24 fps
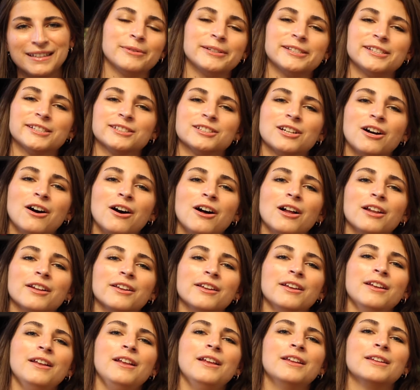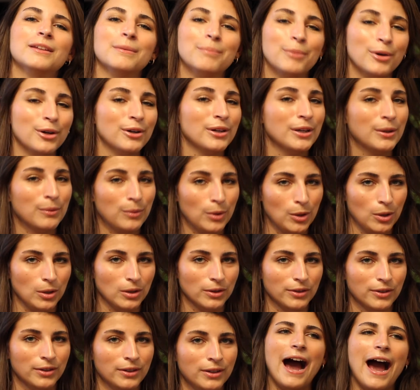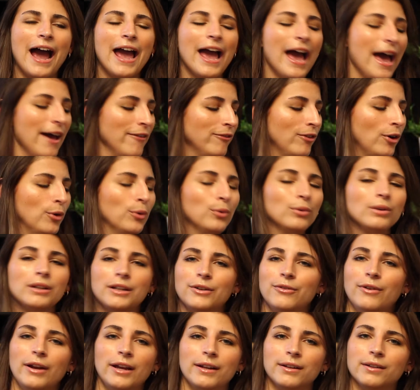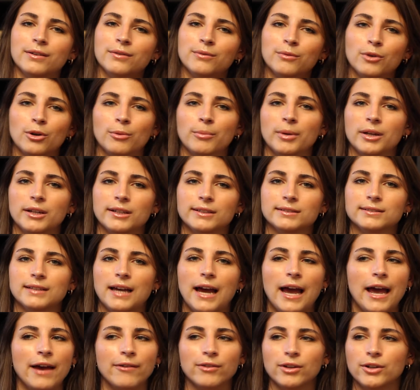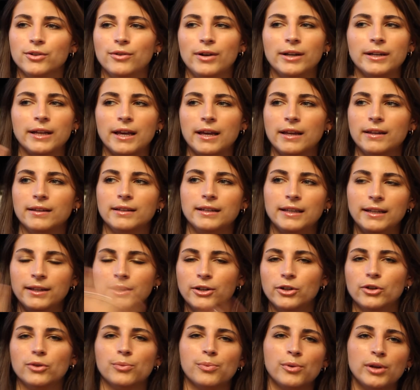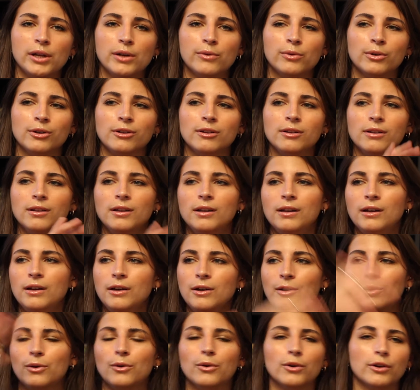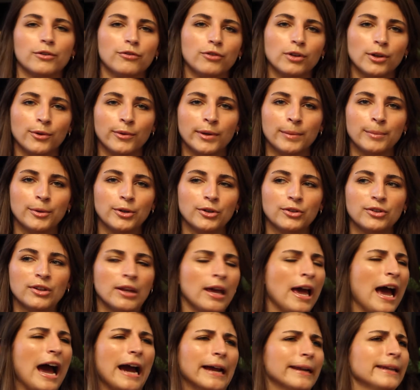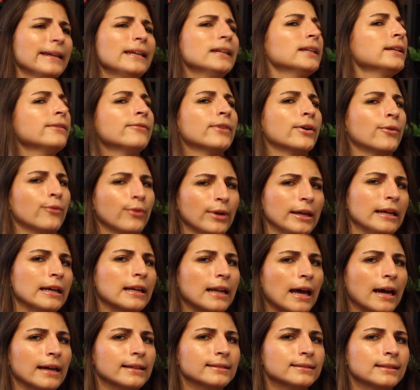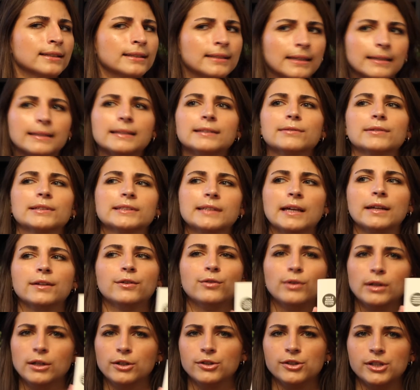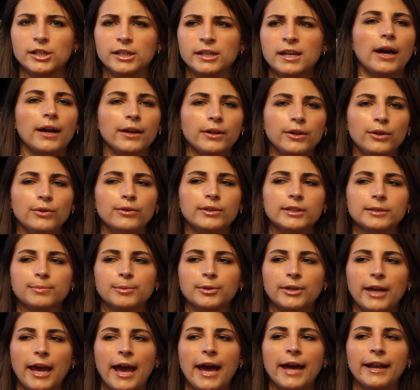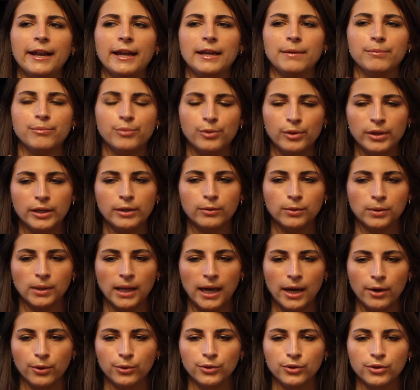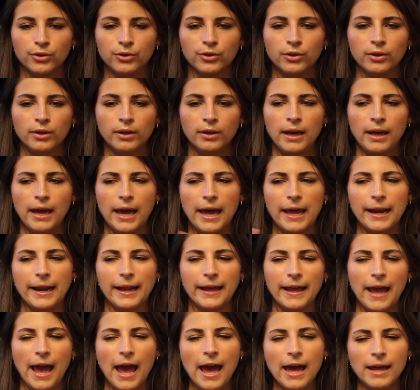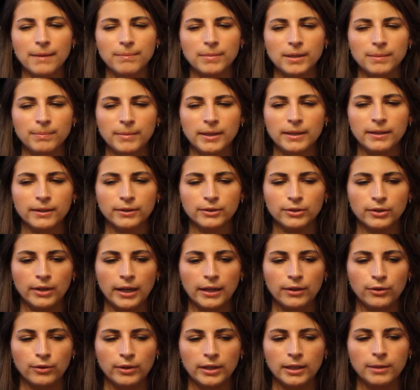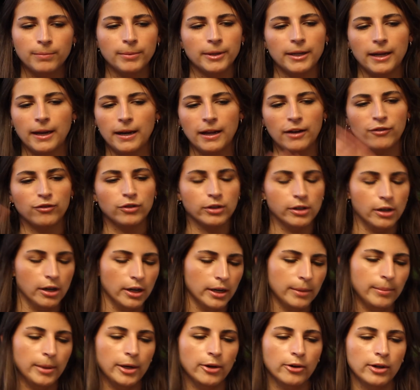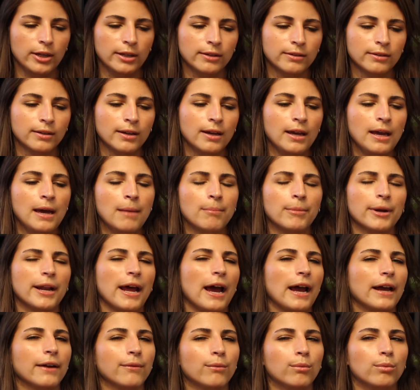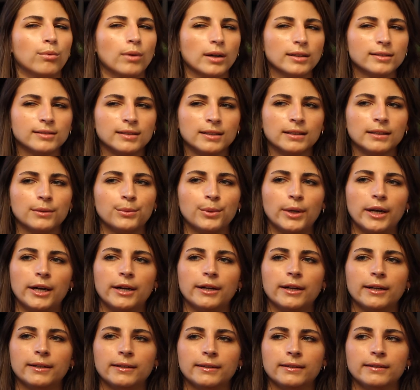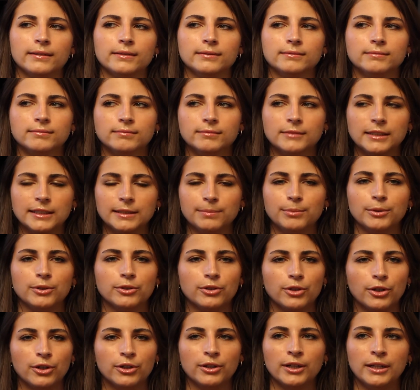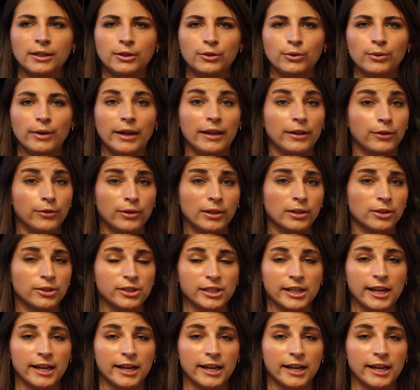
which is called The Burning World. I have only read Warm Bodies. I have not read either the prequel or the following books. I didn't even realize that this was a trilogy. I knew this book had a prequel out, and I had been meaning to get to it, but then I forgot about it. But I was not aware that this book turned into a trilogy,